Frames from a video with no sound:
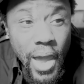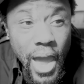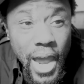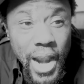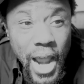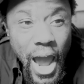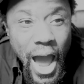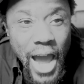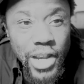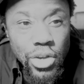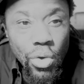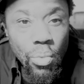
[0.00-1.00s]
And
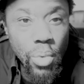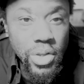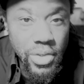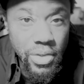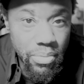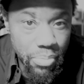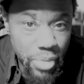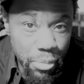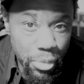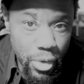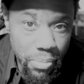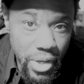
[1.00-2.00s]
I don't want
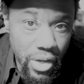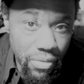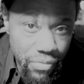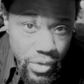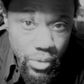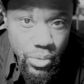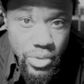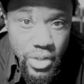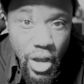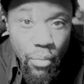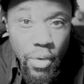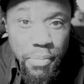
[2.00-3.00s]
people to be confused.
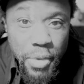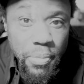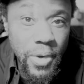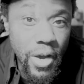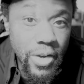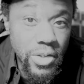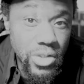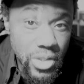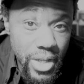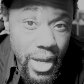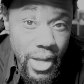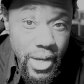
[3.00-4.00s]
I want people to
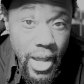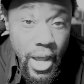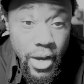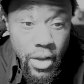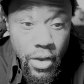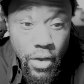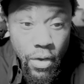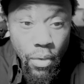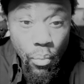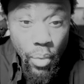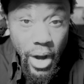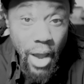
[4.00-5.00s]
understand that
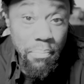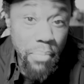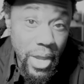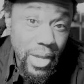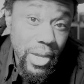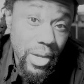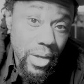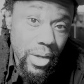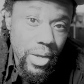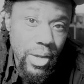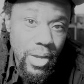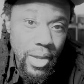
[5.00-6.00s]
what I'm making
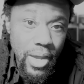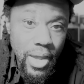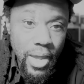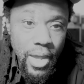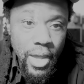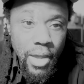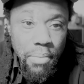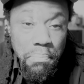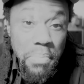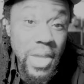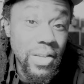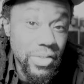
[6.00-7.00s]

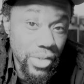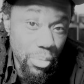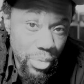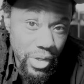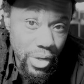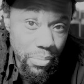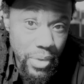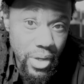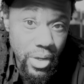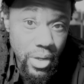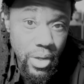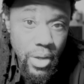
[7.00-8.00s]
means something to
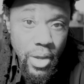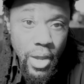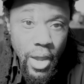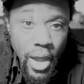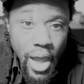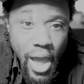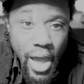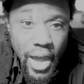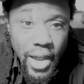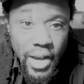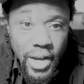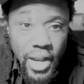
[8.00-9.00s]
me.
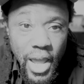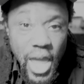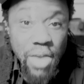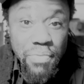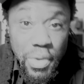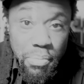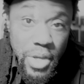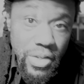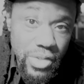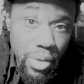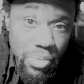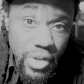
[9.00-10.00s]
And if it
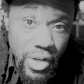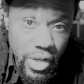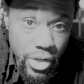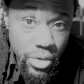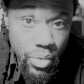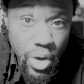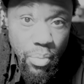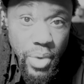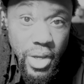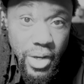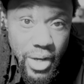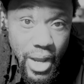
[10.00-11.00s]
means something to you and we
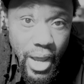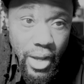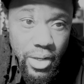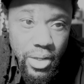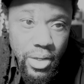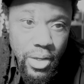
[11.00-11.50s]
connect,